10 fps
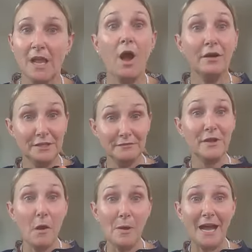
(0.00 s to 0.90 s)
Oh, you've
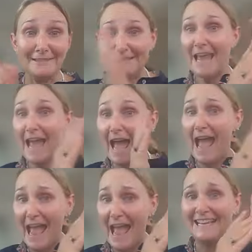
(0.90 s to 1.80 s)
got one.
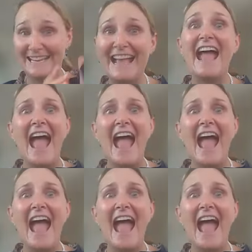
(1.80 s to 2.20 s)
Yay!